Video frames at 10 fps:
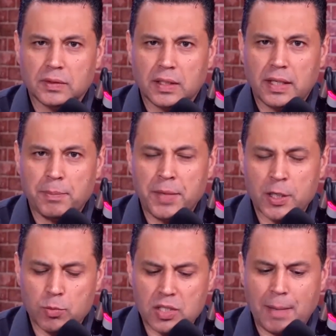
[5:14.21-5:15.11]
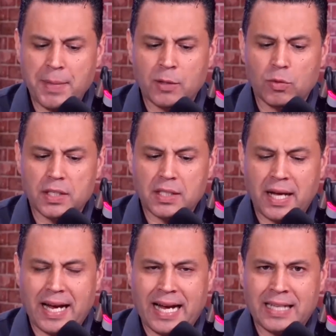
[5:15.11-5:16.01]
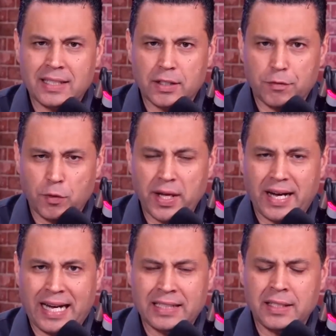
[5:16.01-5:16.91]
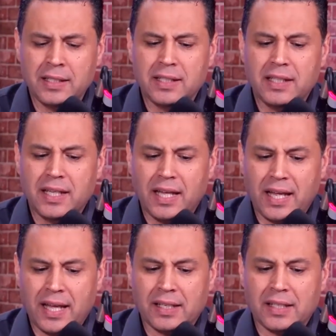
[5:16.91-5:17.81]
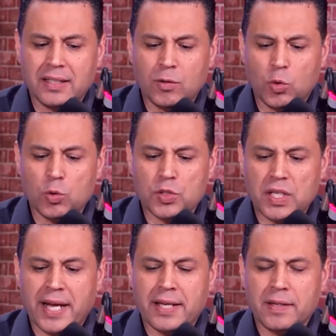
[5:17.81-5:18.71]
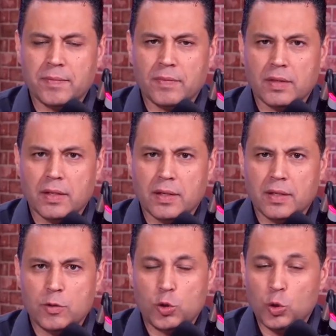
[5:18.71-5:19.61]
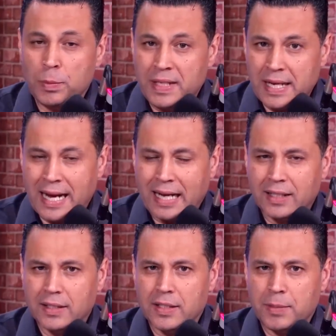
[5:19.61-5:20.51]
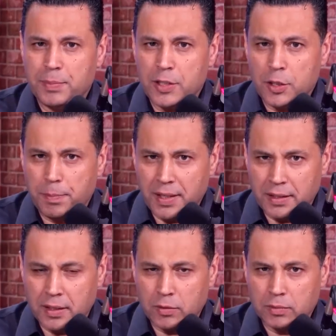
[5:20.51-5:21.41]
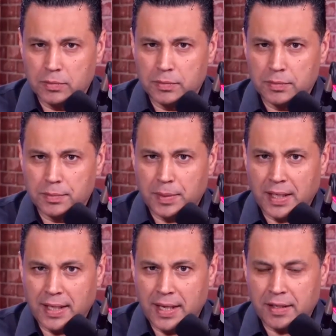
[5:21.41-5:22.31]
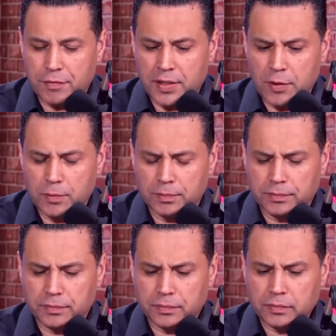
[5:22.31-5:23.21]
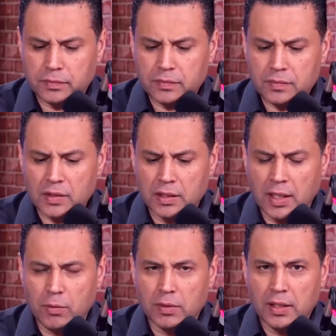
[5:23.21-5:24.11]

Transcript: Even though they, being aware that they are wrong, they cannot humble themselves and ask for forgiveness to those who they hurt.